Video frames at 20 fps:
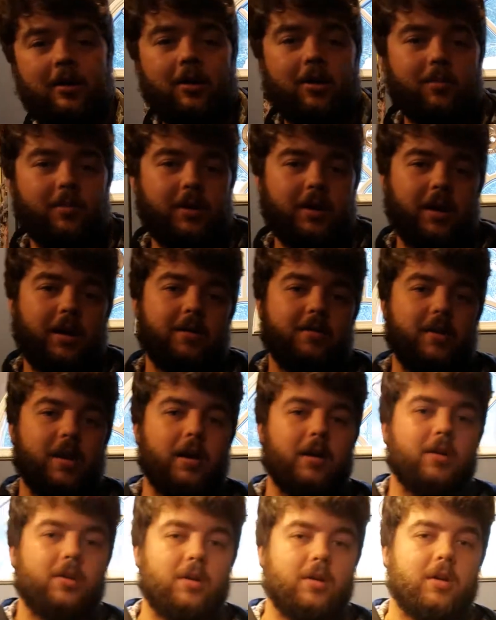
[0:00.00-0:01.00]
I hope you guys
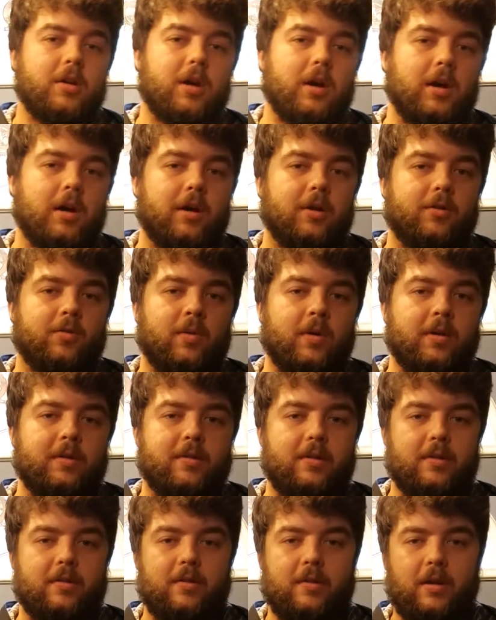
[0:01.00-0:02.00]
had a good
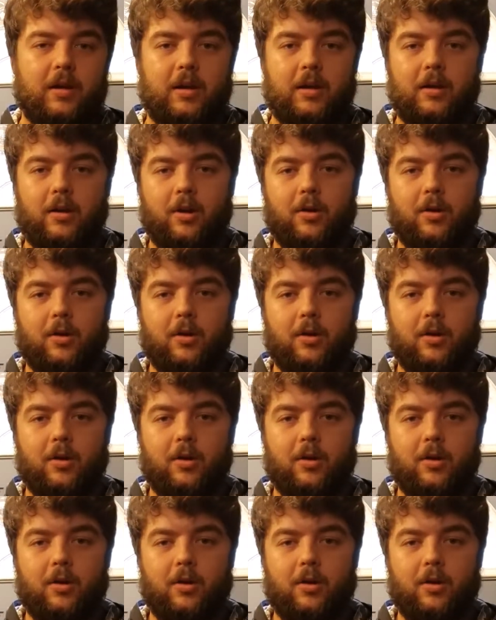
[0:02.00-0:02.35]
2016.